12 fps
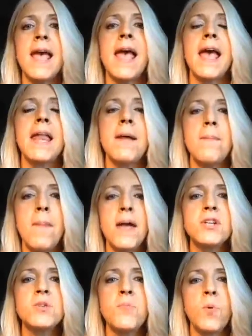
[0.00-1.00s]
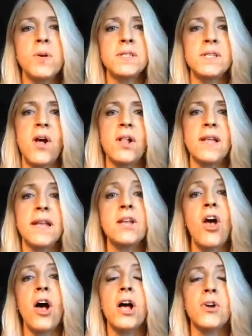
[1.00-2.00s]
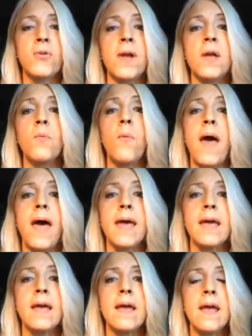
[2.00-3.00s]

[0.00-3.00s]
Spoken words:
in a much more solid, concrete way.